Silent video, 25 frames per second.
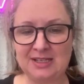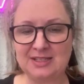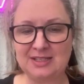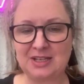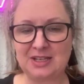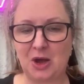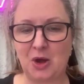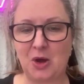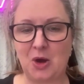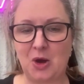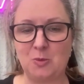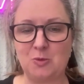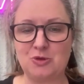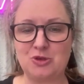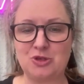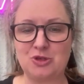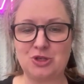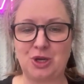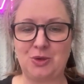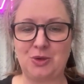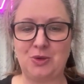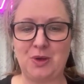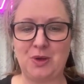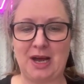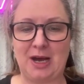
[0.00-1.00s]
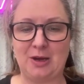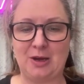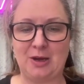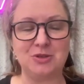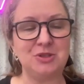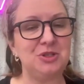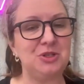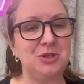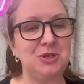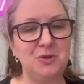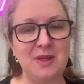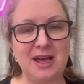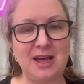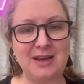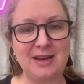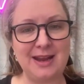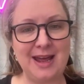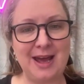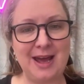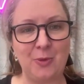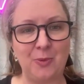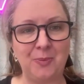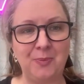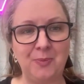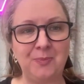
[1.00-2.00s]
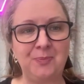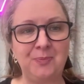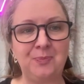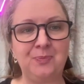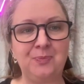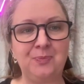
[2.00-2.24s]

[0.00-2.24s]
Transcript: So I will show you how to do that now.